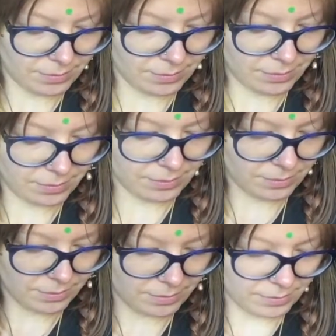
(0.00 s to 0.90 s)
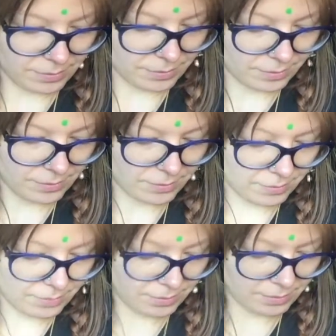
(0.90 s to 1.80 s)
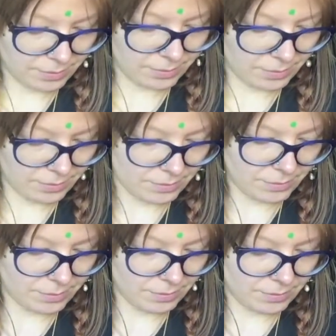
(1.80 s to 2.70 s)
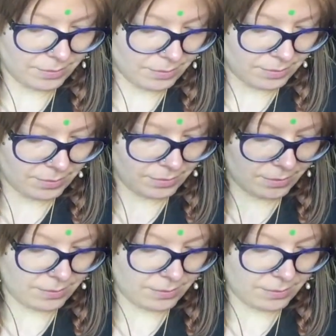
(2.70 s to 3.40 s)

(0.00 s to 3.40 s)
(silent)